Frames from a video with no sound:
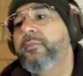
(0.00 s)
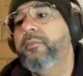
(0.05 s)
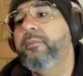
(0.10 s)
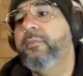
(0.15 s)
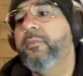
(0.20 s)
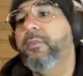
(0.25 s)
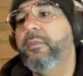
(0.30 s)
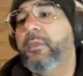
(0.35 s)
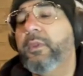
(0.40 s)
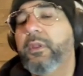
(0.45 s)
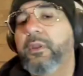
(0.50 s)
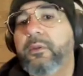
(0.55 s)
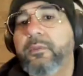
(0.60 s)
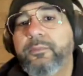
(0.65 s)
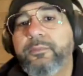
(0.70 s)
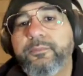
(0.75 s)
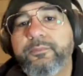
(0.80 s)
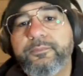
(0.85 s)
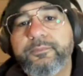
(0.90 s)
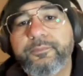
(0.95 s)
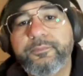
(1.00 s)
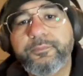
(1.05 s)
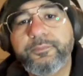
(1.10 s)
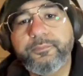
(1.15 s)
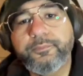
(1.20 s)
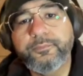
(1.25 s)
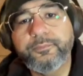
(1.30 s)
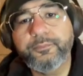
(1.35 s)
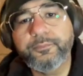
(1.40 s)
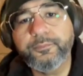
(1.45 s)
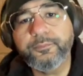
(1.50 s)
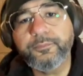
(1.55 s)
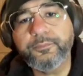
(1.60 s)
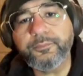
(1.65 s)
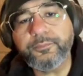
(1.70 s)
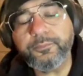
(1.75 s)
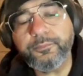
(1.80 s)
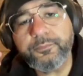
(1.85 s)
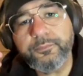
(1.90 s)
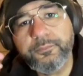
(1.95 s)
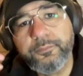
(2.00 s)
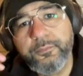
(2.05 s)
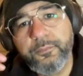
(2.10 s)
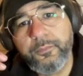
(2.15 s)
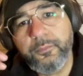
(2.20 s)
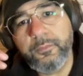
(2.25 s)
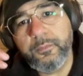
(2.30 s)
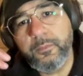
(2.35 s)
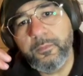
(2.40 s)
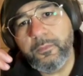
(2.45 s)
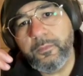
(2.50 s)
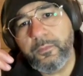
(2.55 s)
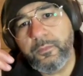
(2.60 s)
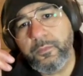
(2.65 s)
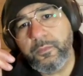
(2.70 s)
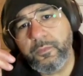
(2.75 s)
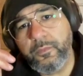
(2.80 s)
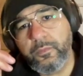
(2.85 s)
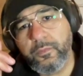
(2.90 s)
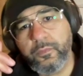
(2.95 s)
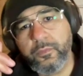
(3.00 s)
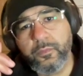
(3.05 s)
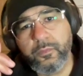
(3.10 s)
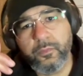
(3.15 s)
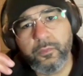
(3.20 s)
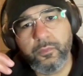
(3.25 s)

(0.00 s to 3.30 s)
released some other southern draws.